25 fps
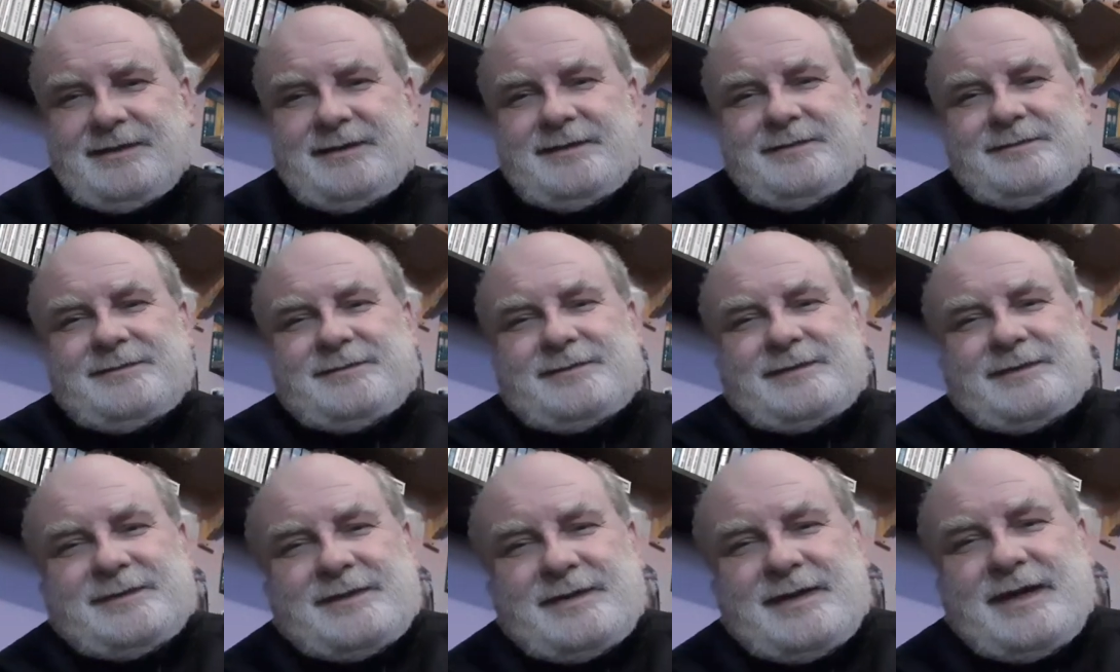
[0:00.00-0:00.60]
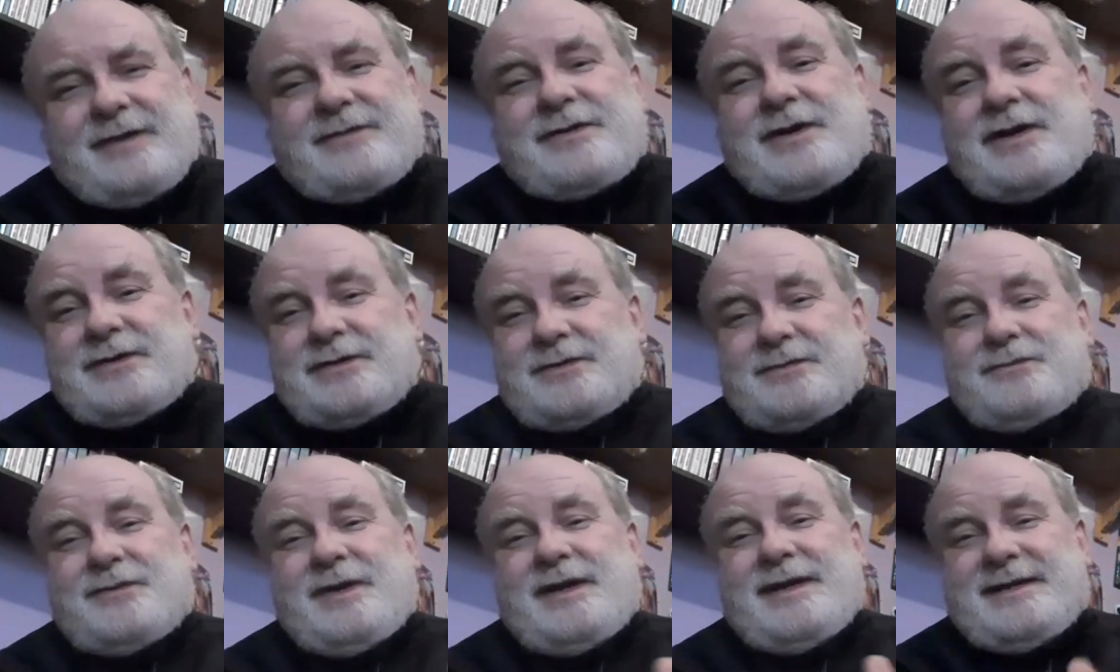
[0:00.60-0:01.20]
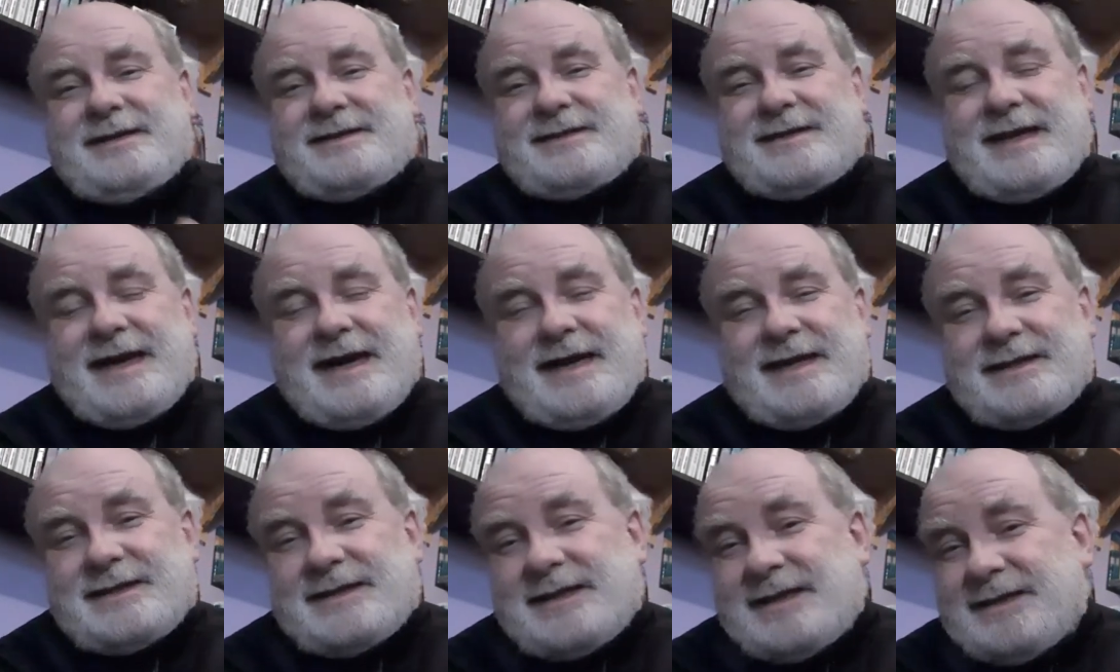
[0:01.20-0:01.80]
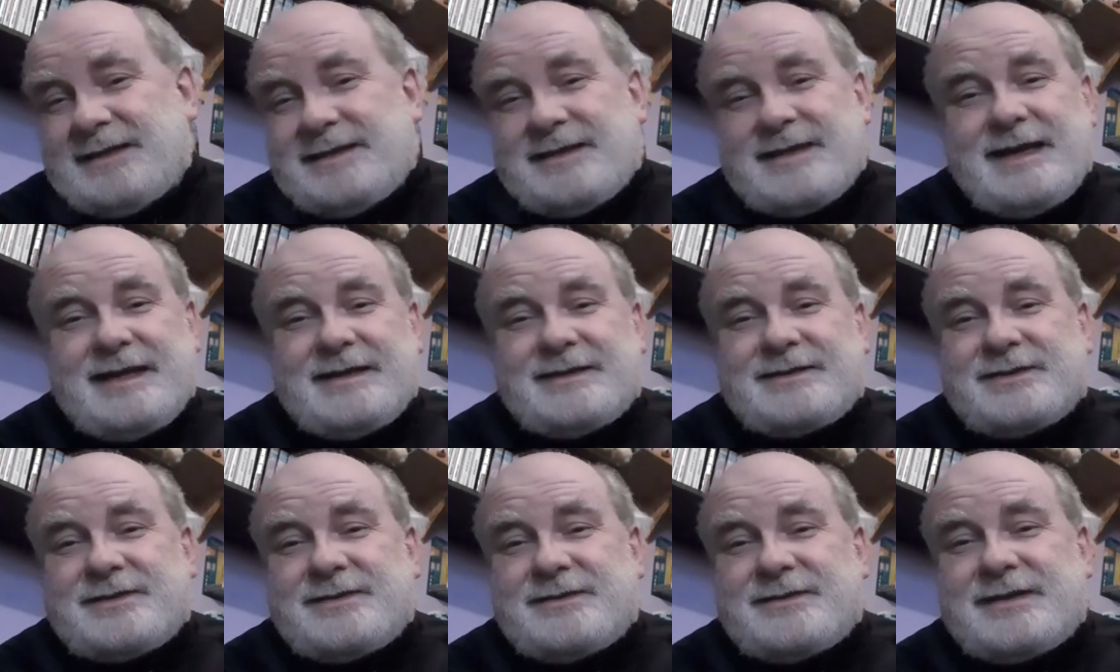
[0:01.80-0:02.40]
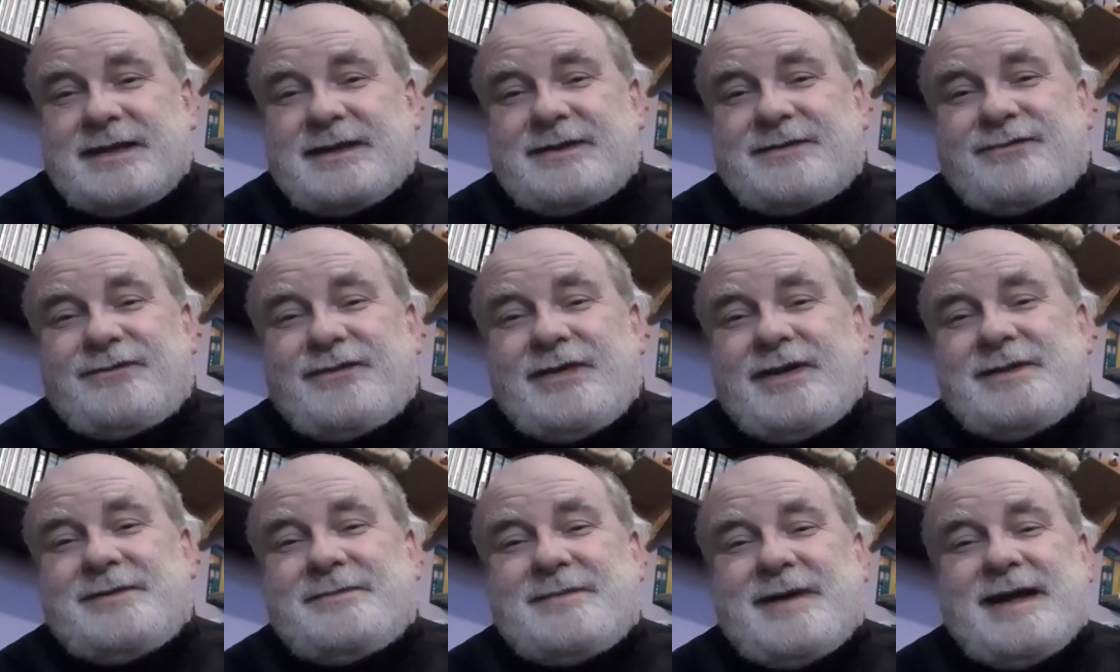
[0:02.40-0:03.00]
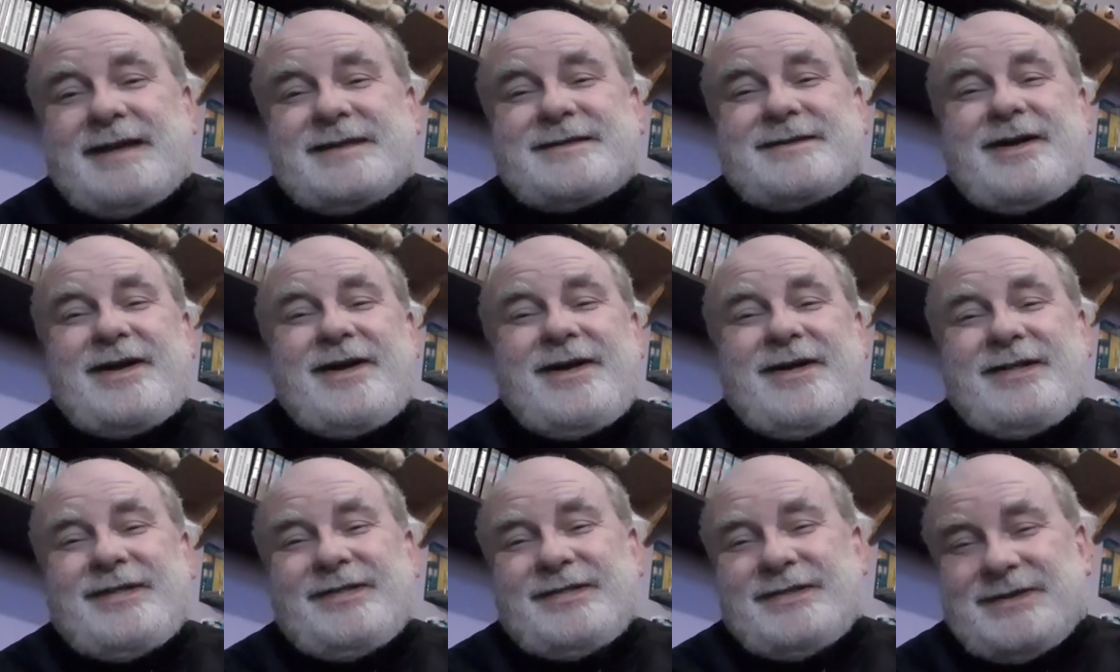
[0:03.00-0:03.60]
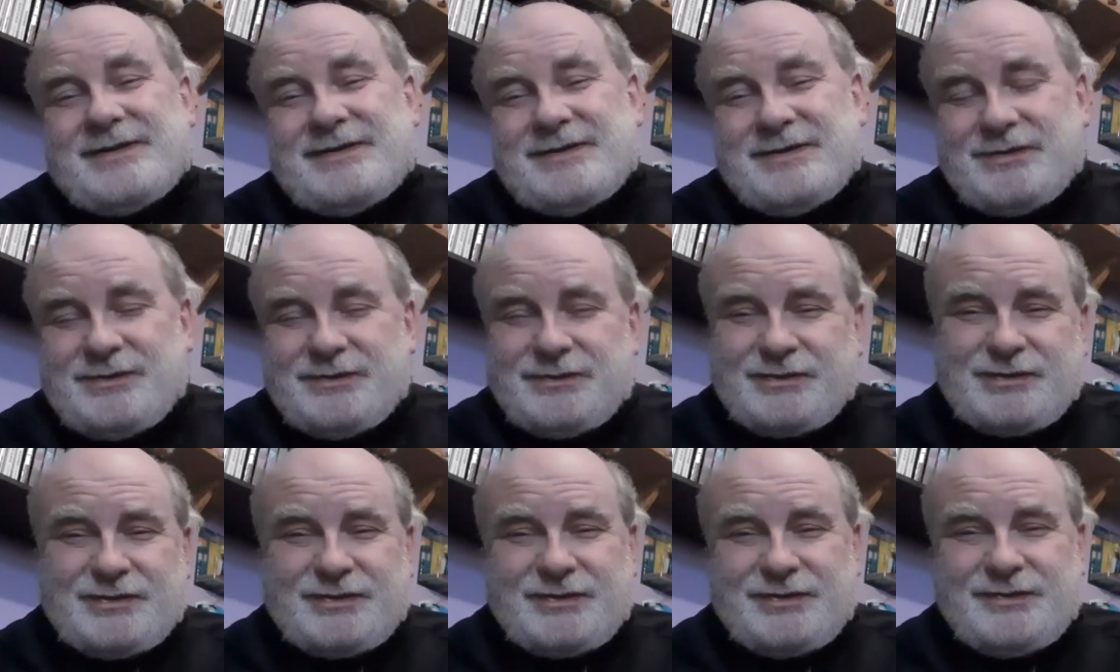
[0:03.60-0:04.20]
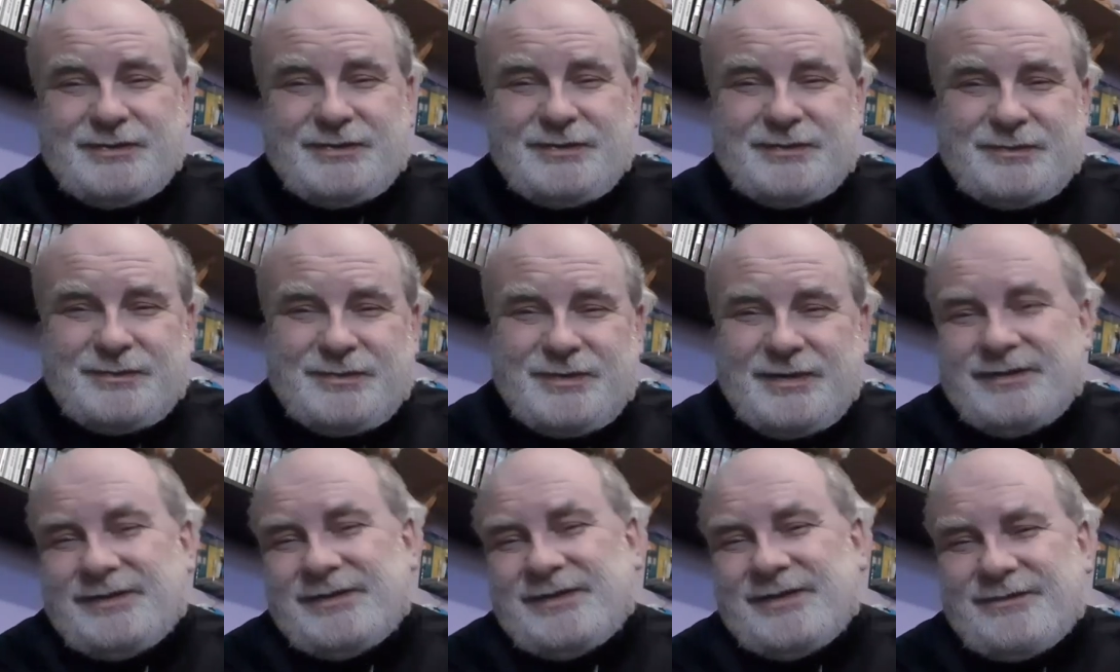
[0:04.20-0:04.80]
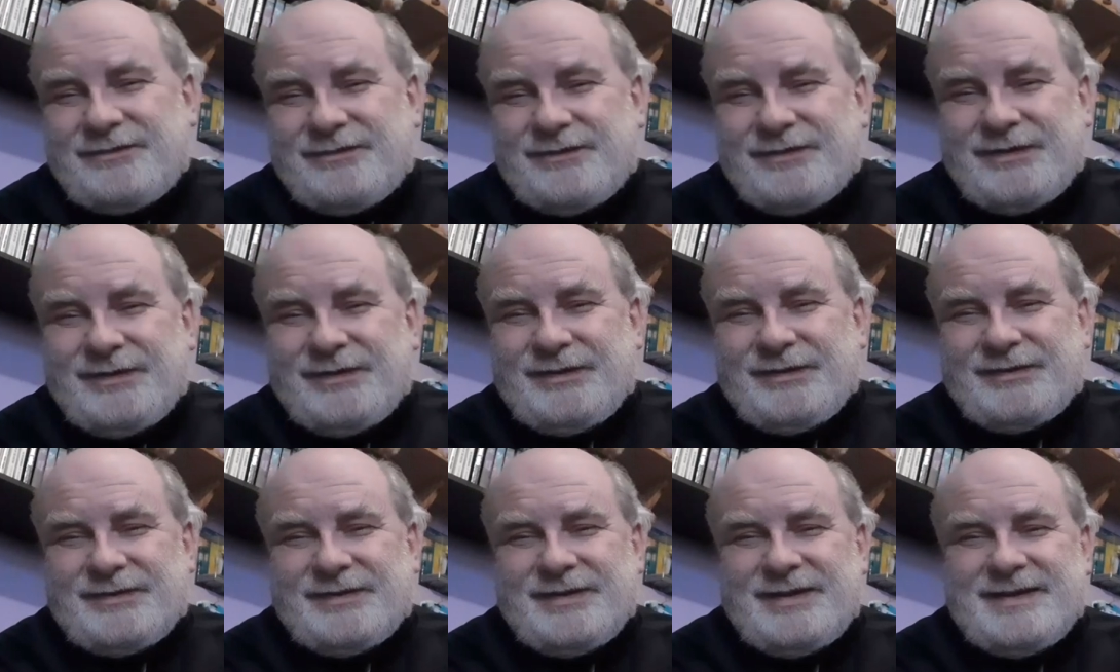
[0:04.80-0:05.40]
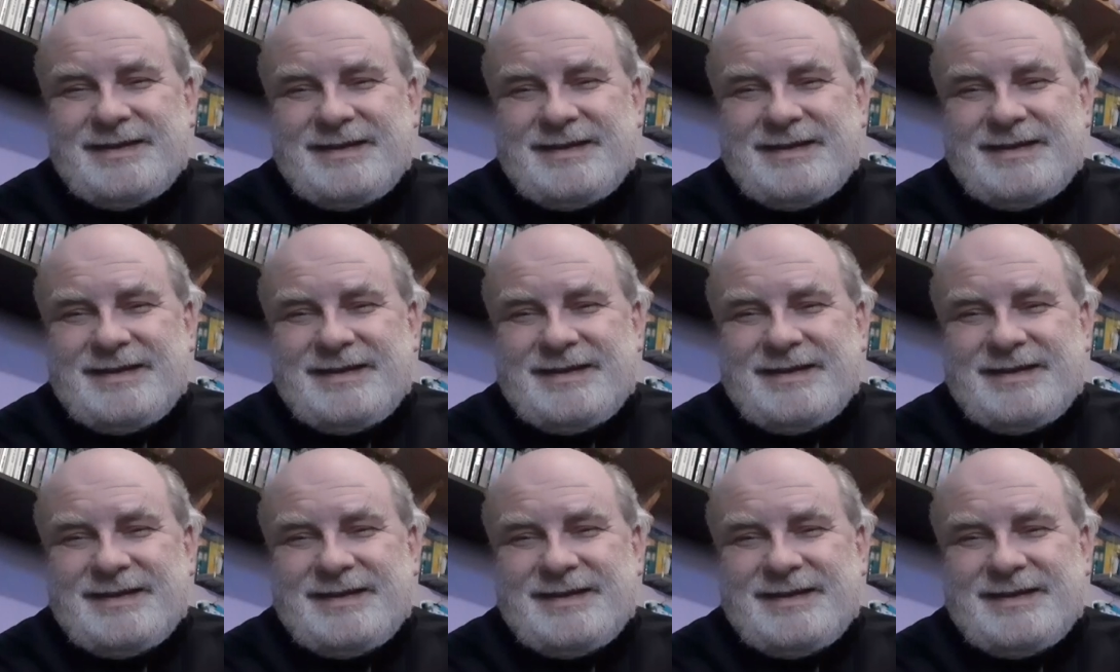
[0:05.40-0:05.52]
And of course, when it starts, it's this film has all the usual wonderful,